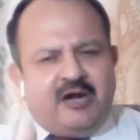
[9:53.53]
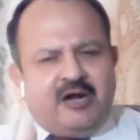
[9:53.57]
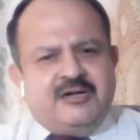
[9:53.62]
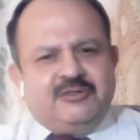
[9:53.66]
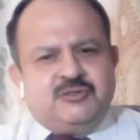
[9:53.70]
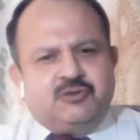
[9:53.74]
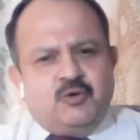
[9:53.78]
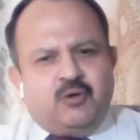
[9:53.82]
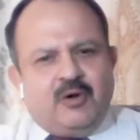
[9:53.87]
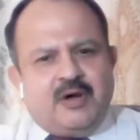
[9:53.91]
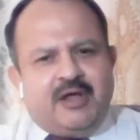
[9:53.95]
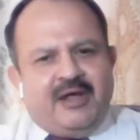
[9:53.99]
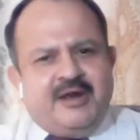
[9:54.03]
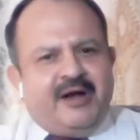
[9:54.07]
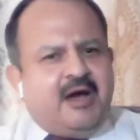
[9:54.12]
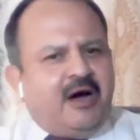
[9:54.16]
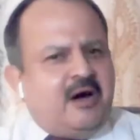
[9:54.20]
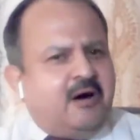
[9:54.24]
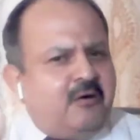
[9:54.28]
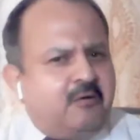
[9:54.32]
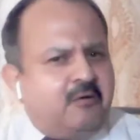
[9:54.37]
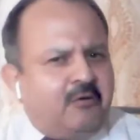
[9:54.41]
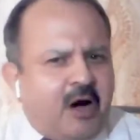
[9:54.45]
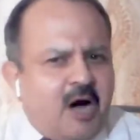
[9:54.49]
are in July
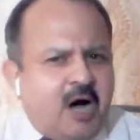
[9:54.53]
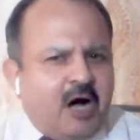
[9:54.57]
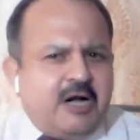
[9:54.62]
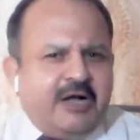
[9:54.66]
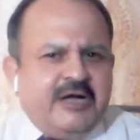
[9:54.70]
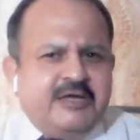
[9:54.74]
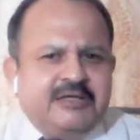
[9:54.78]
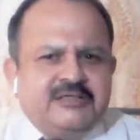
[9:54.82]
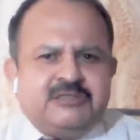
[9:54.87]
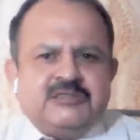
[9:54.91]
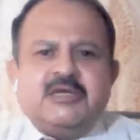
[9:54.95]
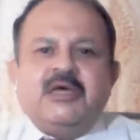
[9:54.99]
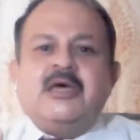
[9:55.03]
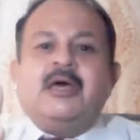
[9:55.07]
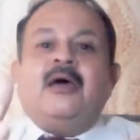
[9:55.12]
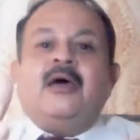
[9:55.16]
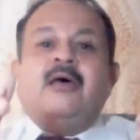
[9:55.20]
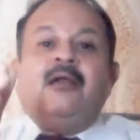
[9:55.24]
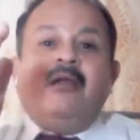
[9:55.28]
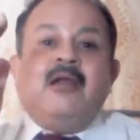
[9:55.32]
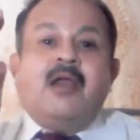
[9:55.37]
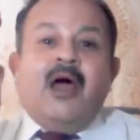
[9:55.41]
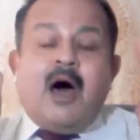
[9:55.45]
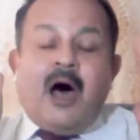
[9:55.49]
now, August,
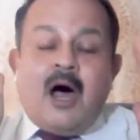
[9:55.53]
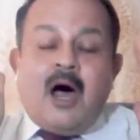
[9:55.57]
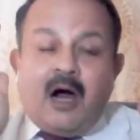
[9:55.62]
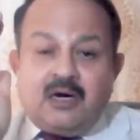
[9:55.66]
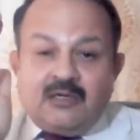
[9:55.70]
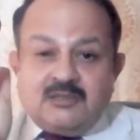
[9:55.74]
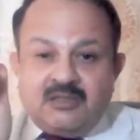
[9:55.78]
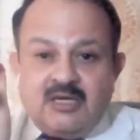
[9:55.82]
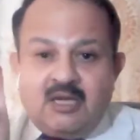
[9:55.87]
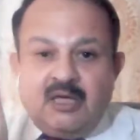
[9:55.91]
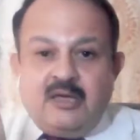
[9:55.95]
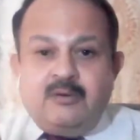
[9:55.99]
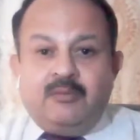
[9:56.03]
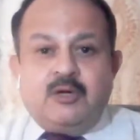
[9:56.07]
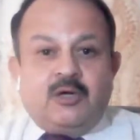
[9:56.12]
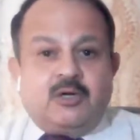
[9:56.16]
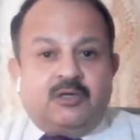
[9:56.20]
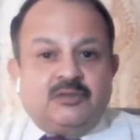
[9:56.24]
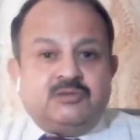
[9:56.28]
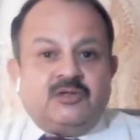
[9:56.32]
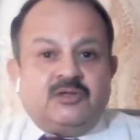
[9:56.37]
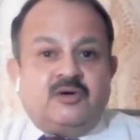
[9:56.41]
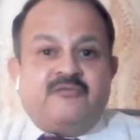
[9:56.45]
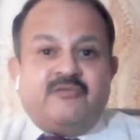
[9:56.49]
largely
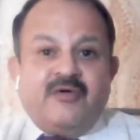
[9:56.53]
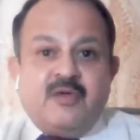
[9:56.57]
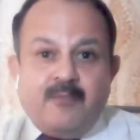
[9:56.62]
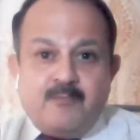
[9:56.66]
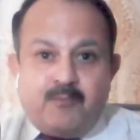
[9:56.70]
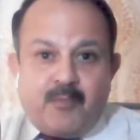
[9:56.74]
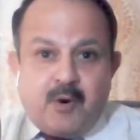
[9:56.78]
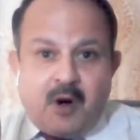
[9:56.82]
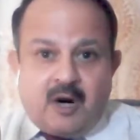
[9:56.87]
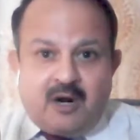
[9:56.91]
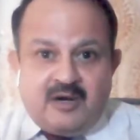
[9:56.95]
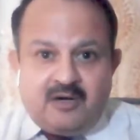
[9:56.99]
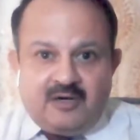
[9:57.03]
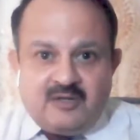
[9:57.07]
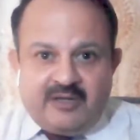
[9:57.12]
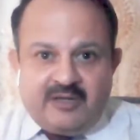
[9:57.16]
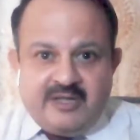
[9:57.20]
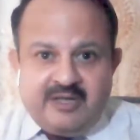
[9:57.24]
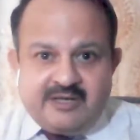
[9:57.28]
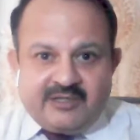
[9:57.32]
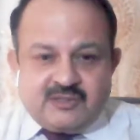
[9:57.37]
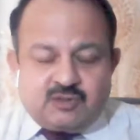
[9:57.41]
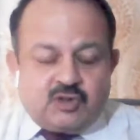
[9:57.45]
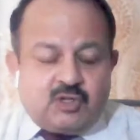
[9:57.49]
because of important
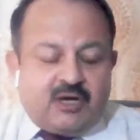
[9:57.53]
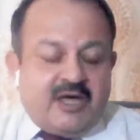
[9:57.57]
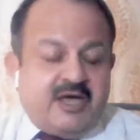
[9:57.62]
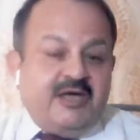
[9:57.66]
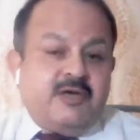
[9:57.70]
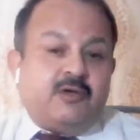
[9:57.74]
things